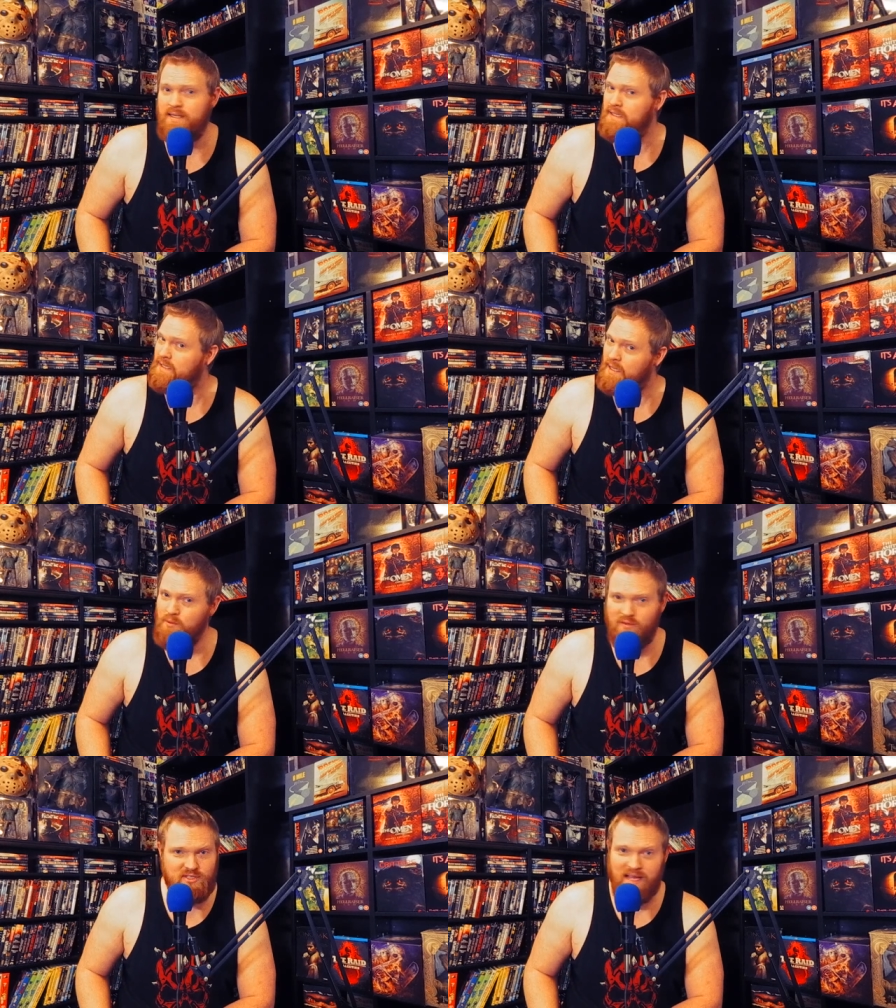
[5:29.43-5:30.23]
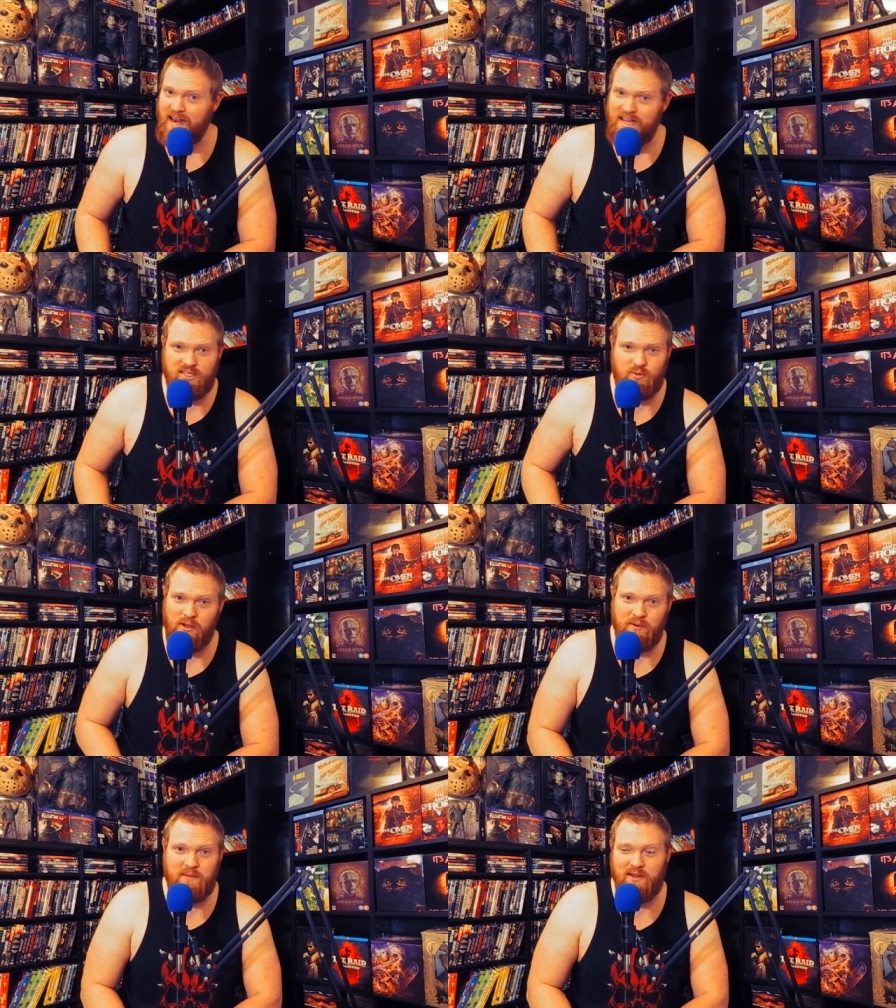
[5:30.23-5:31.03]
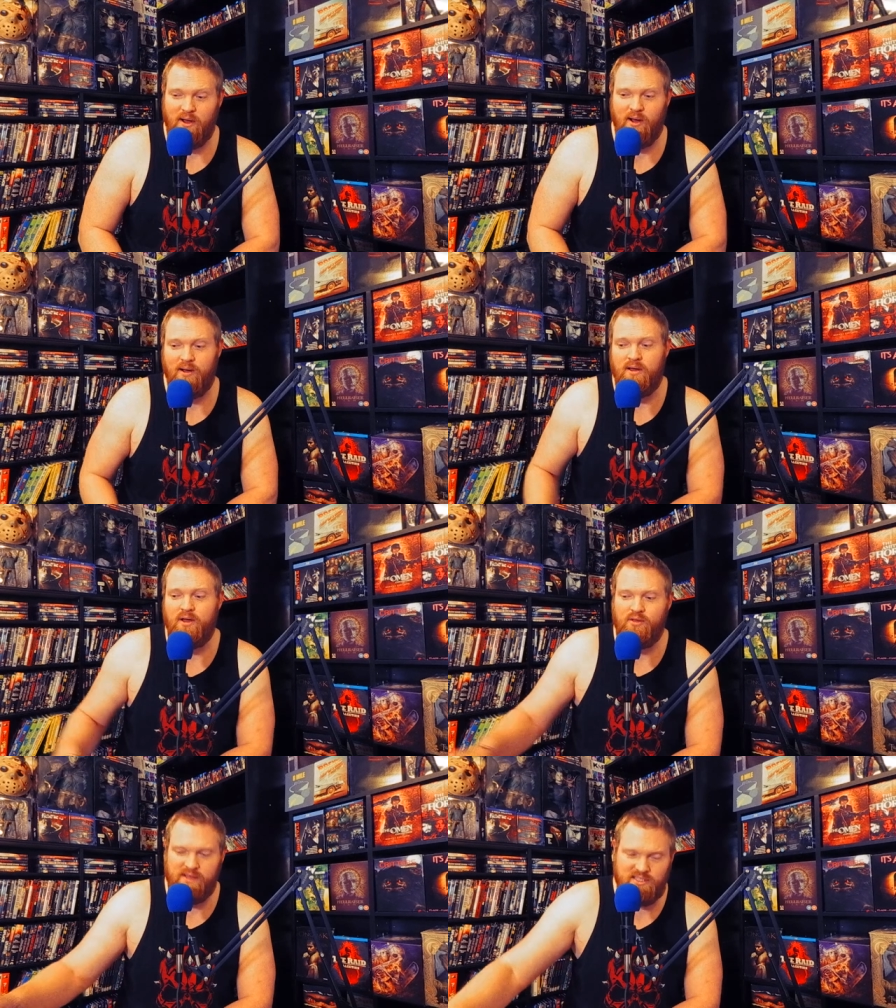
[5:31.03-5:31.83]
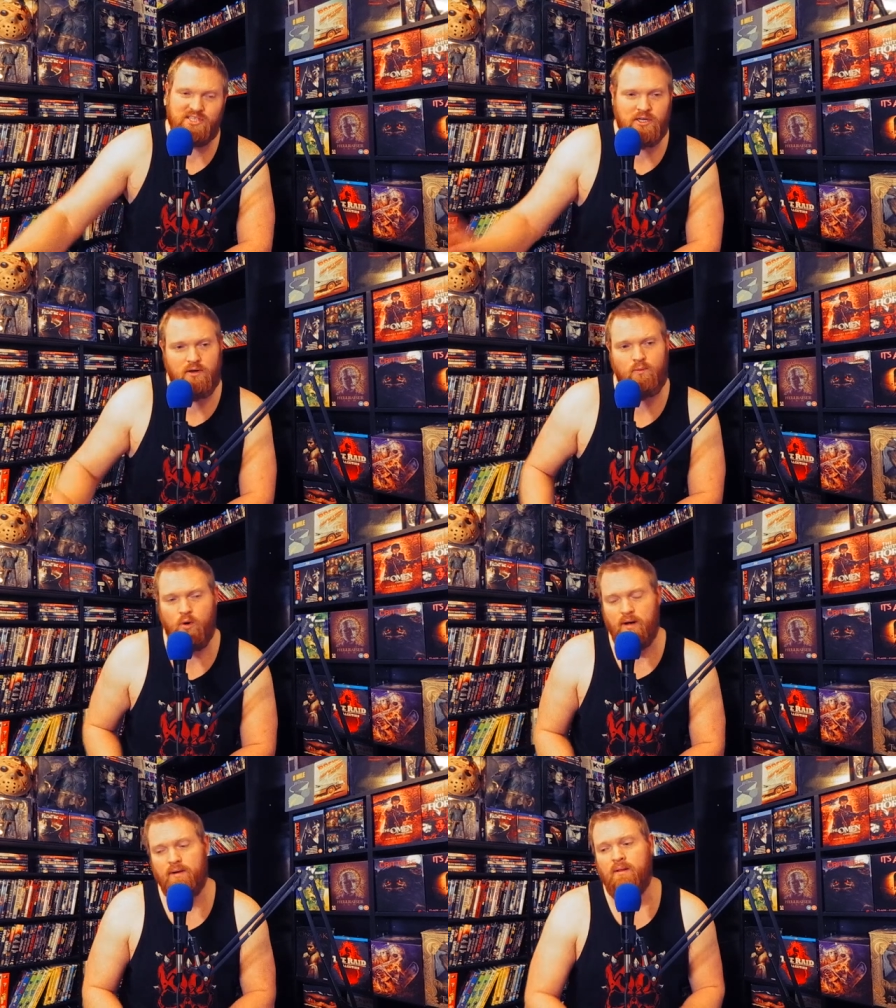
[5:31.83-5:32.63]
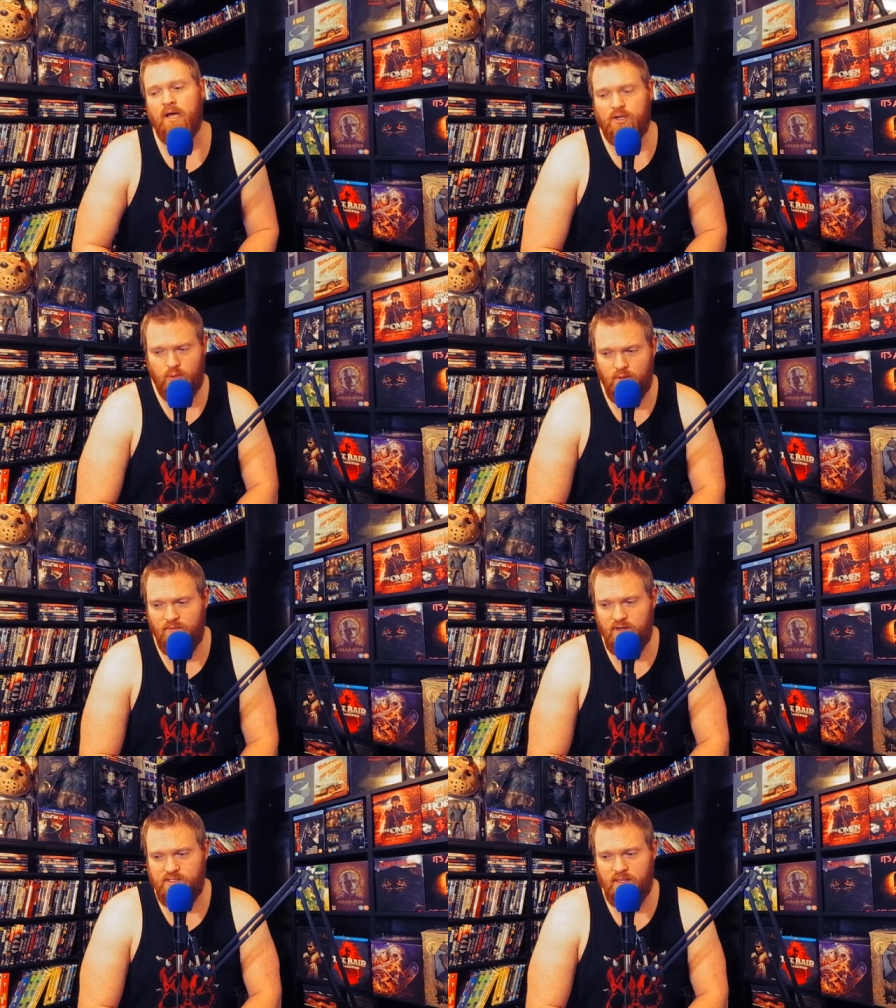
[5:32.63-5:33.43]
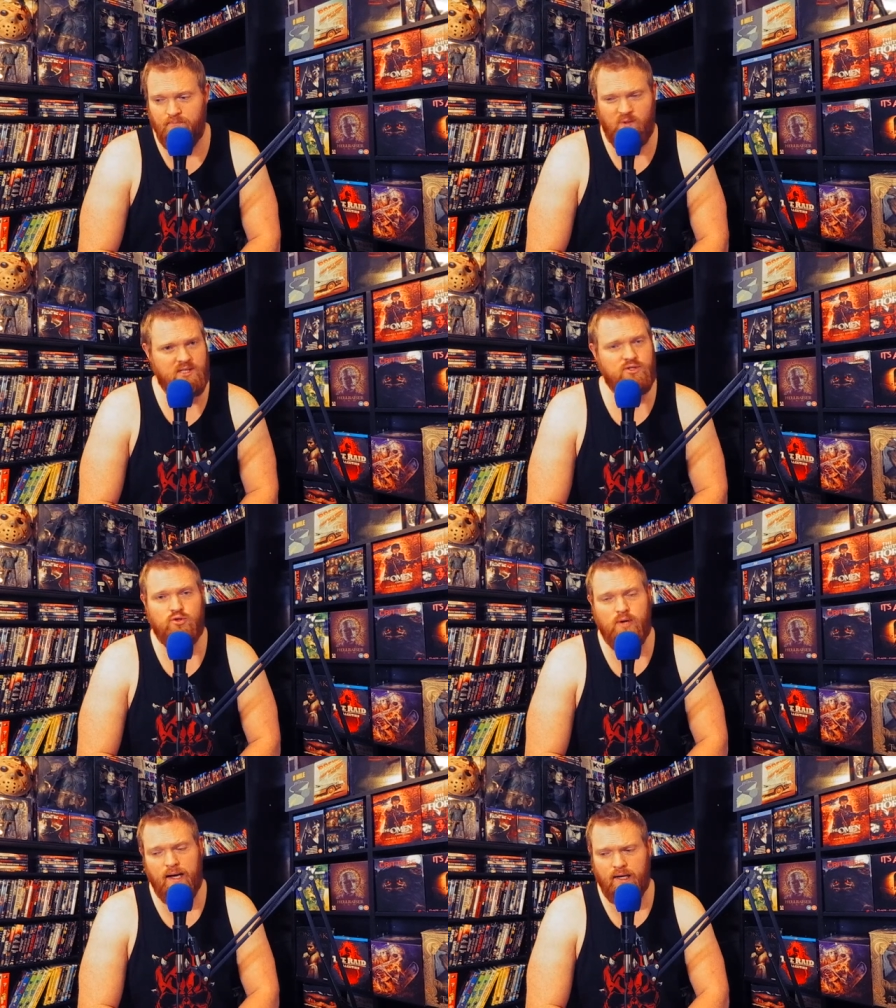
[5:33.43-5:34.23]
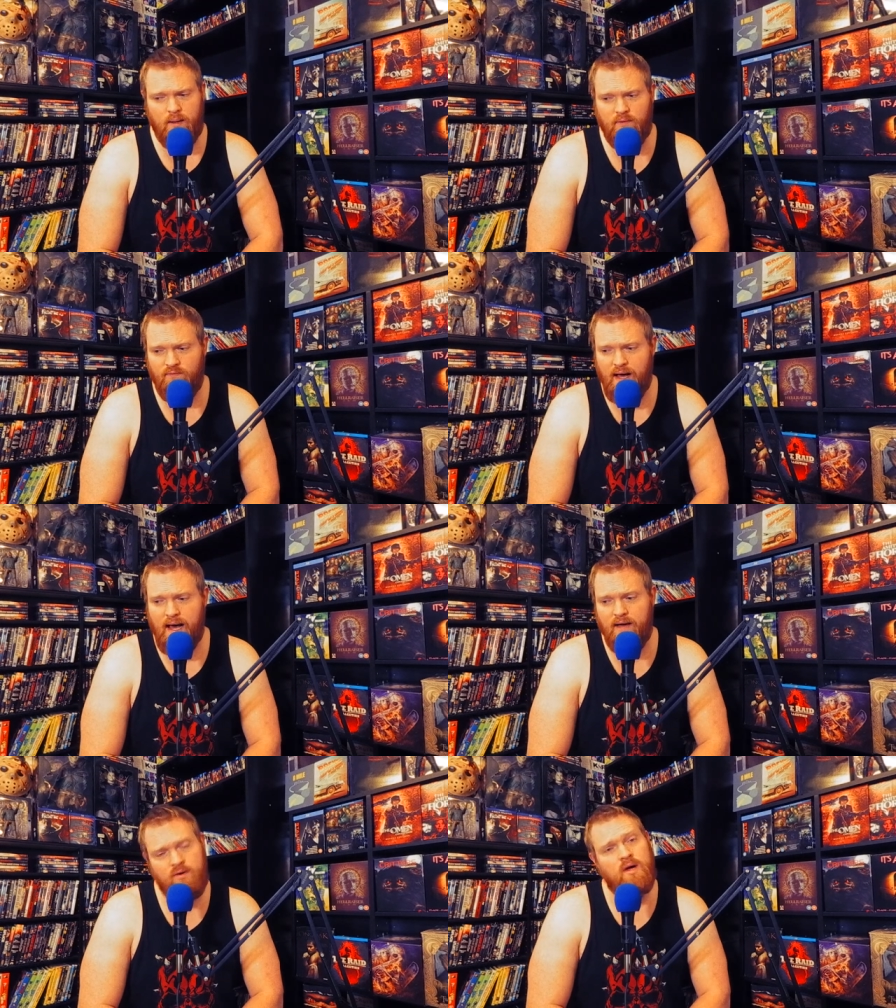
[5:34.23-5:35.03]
The movie's not aged well to me at all. This is a good one to revisit. Kiss of the Dragon, number 5.